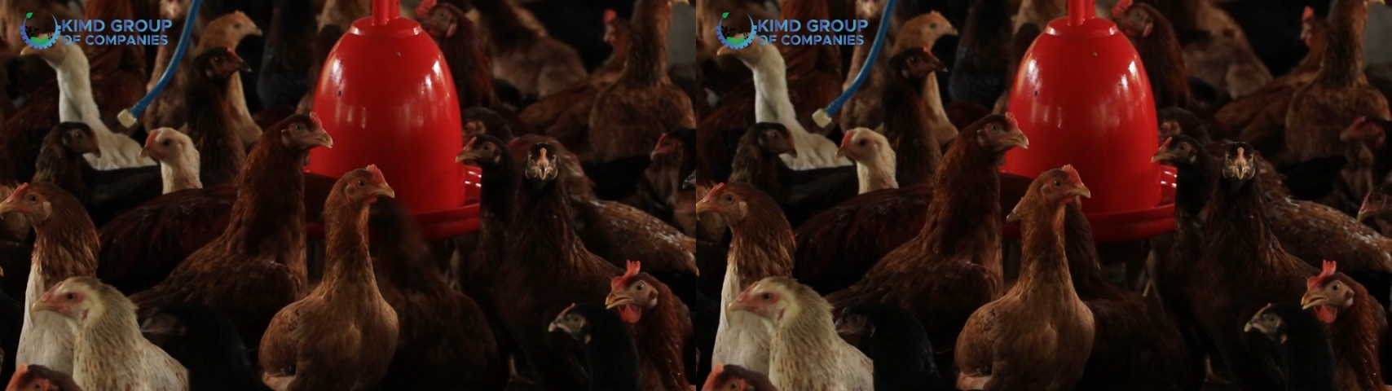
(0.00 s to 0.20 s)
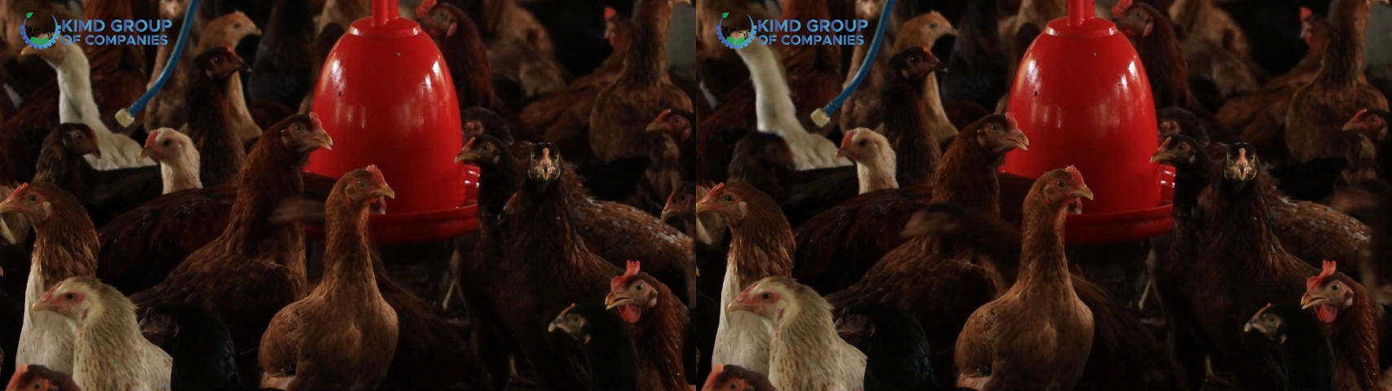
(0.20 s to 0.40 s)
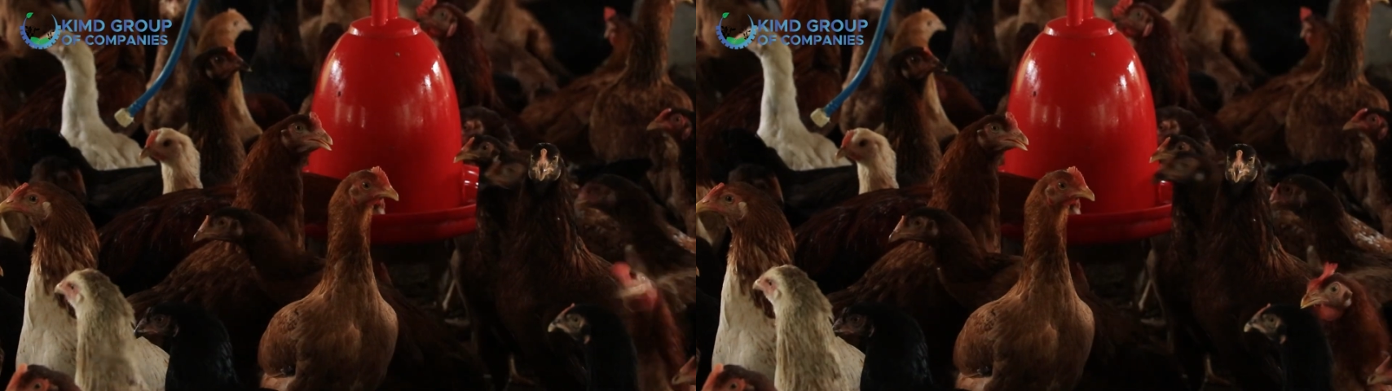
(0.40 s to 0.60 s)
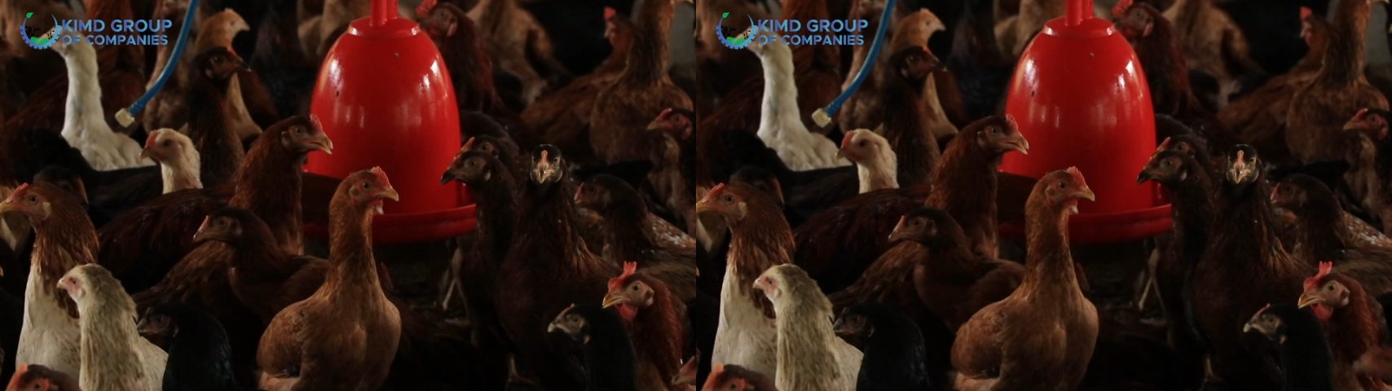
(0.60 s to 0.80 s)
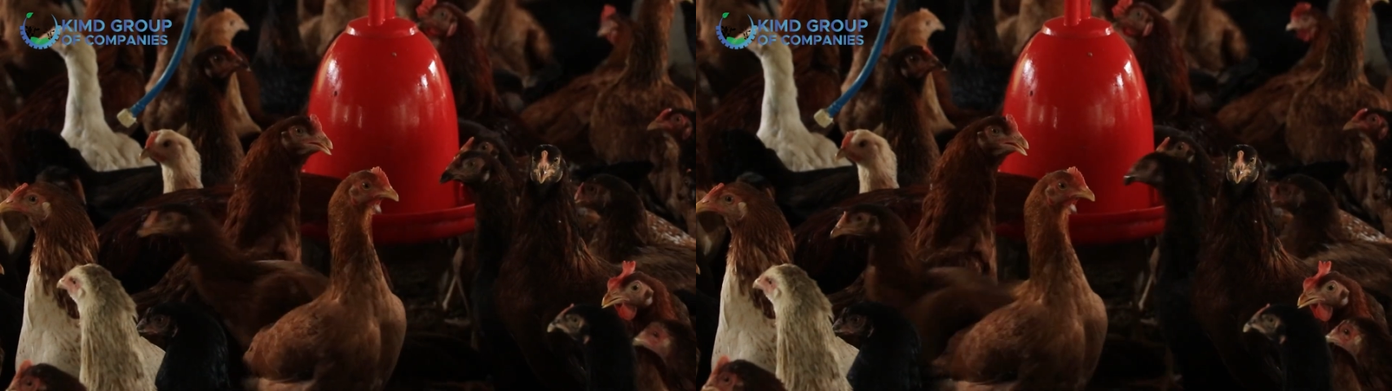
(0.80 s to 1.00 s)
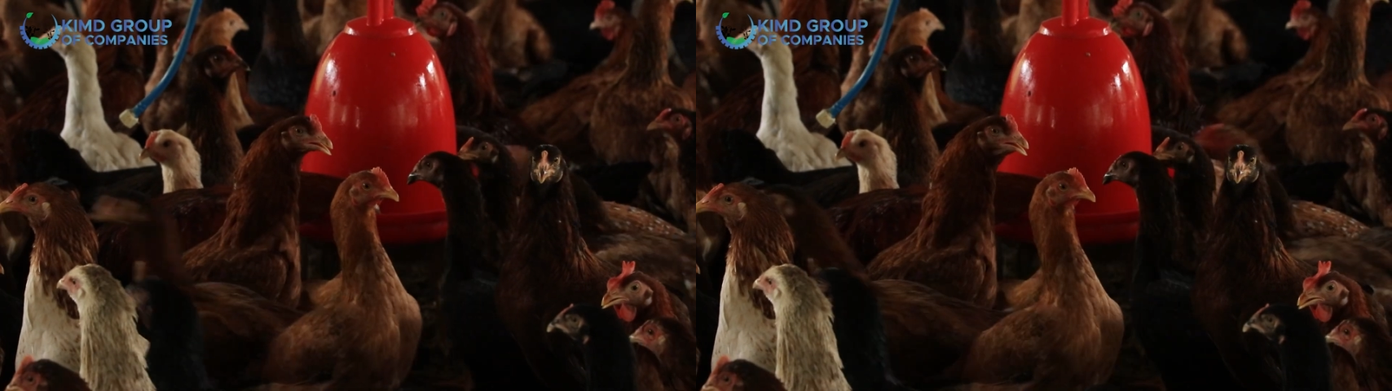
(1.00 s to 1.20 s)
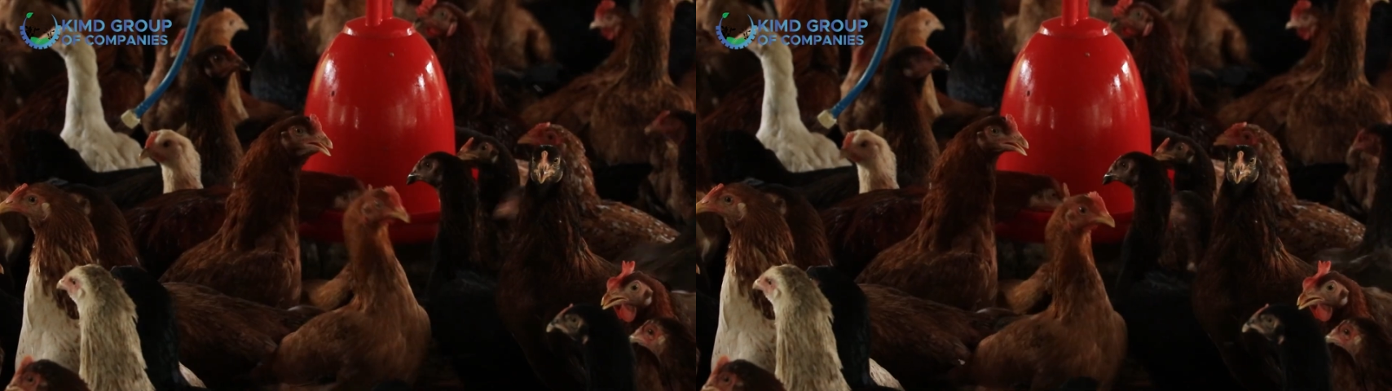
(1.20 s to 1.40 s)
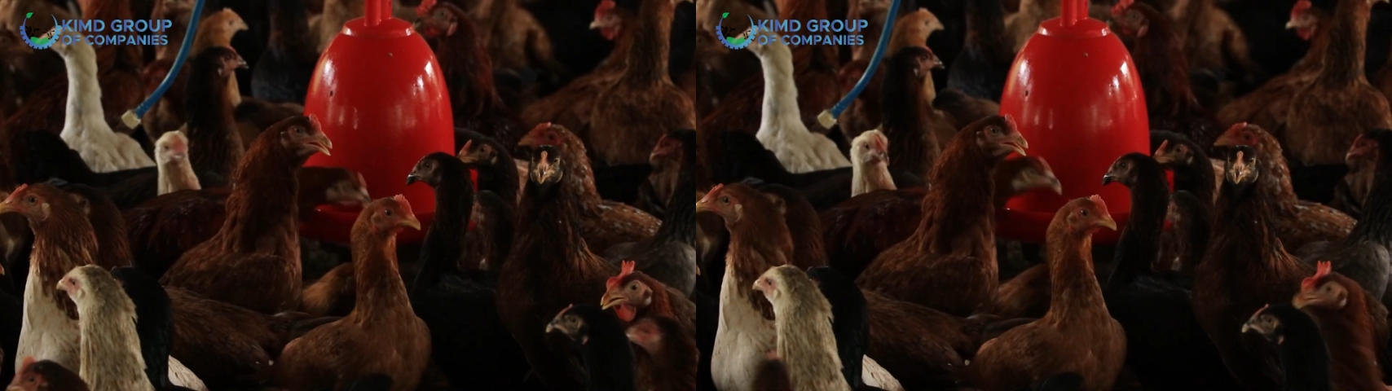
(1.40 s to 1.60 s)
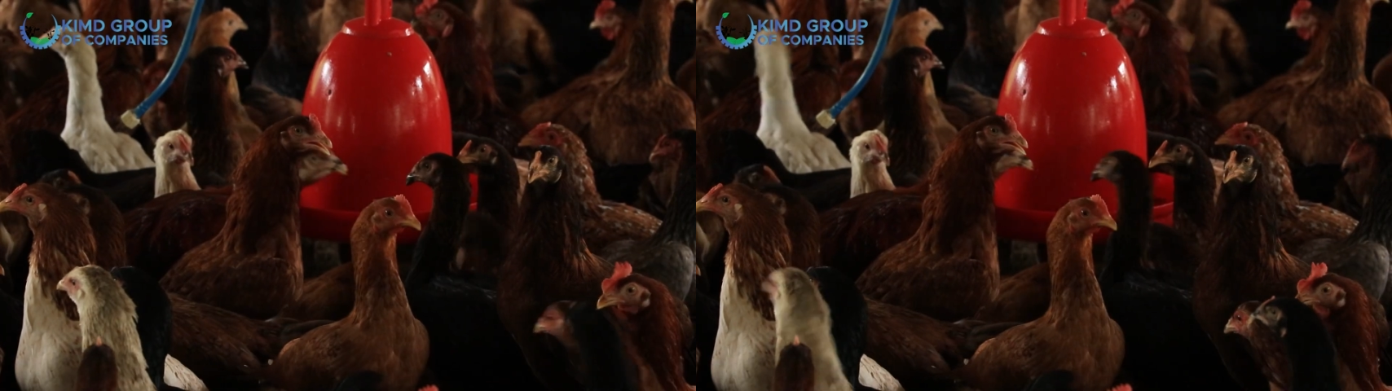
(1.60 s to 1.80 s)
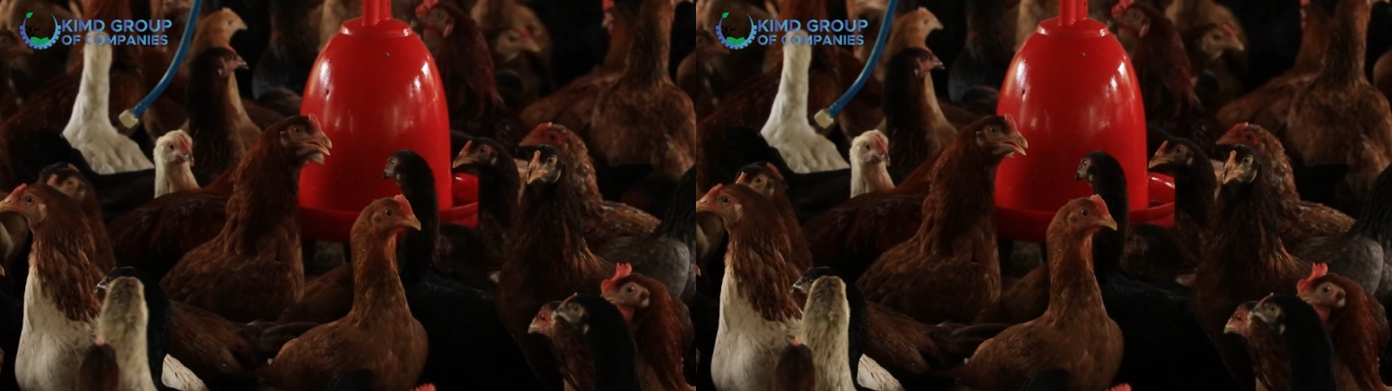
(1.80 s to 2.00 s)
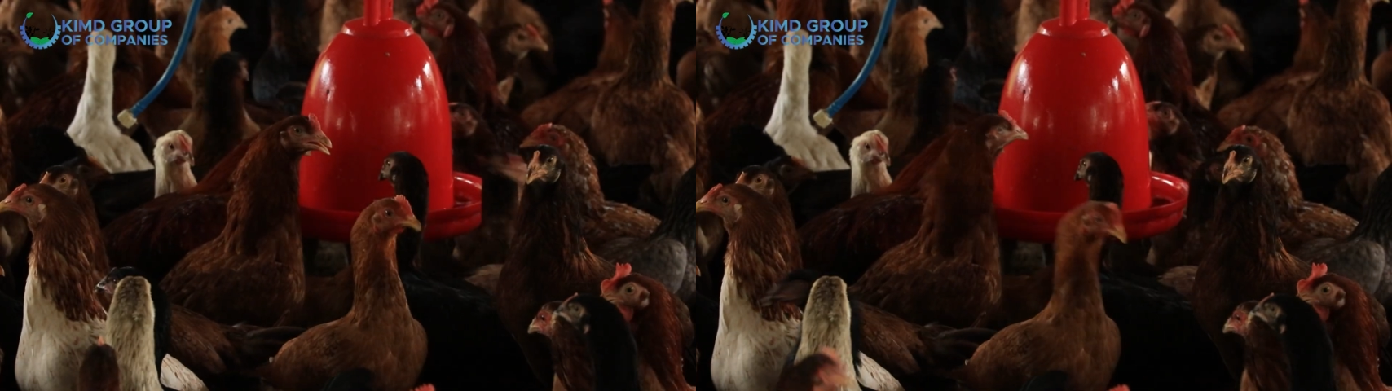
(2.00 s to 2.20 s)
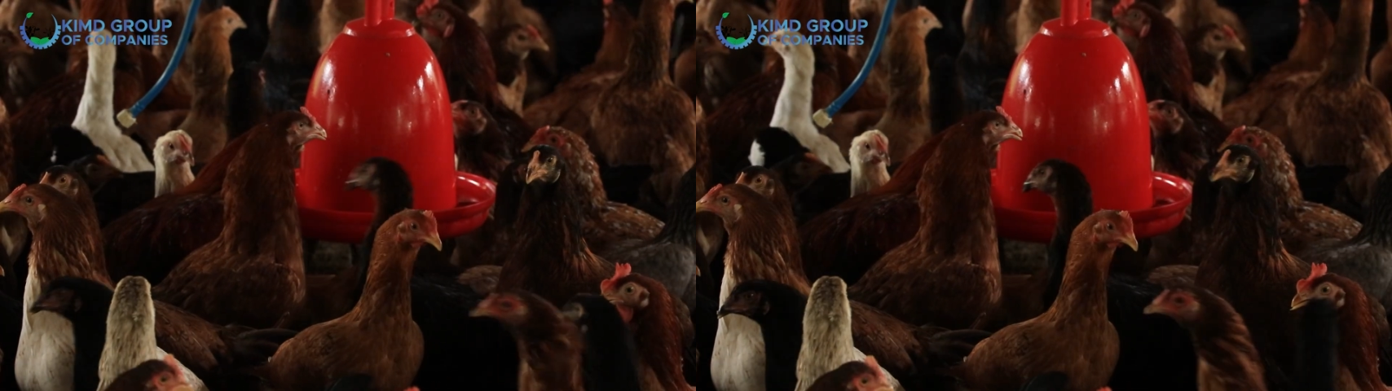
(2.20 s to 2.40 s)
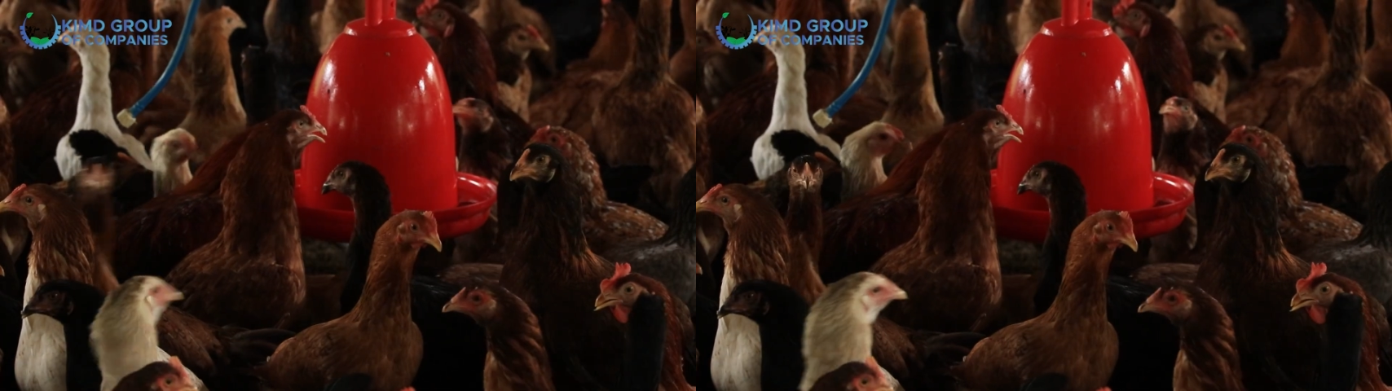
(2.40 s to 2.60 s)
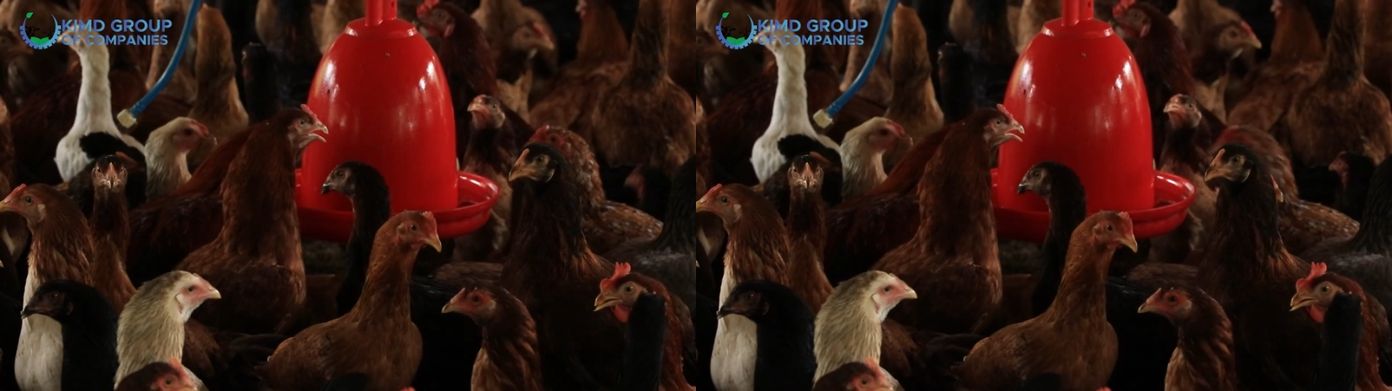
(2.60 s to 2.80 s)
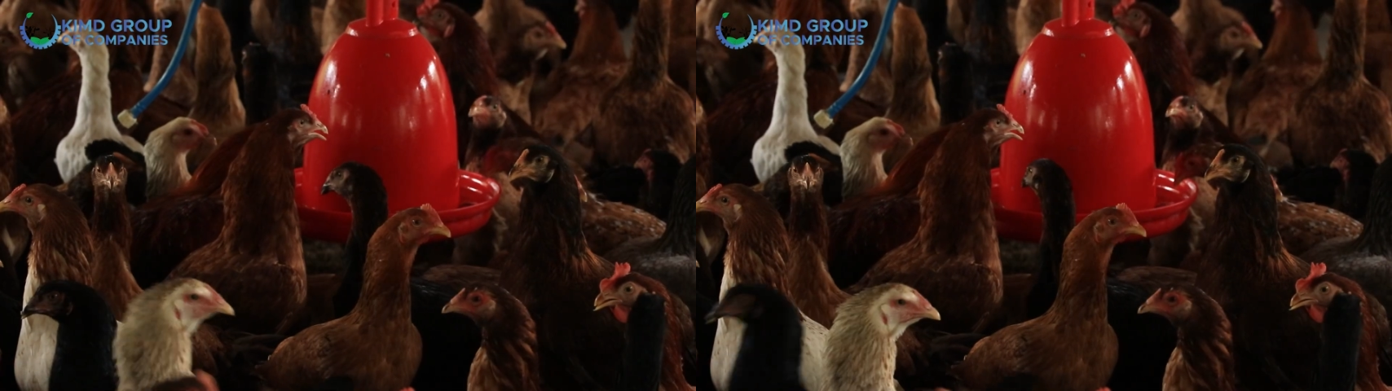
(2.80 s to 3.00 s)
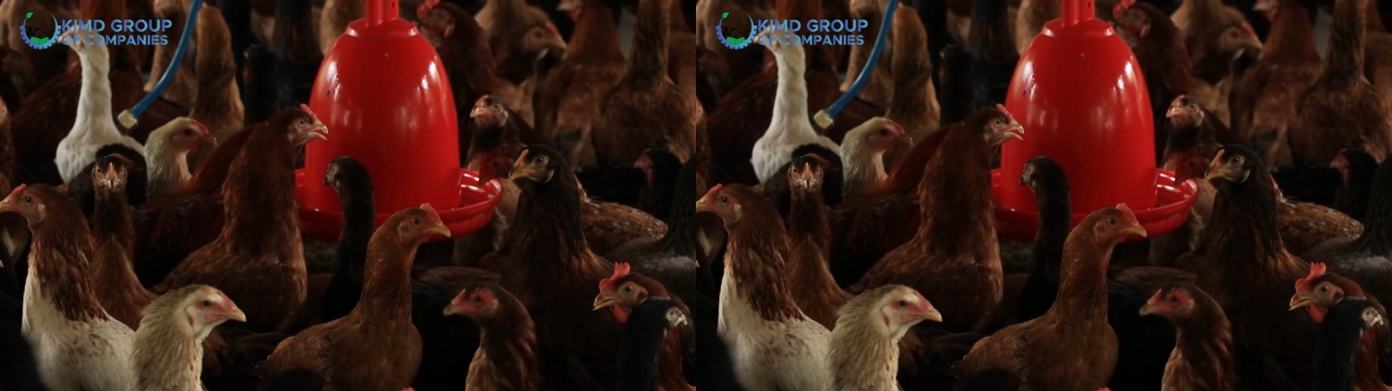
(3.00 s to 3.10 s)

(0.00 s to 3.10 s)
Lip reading: No face is visible, so there are no lips to read.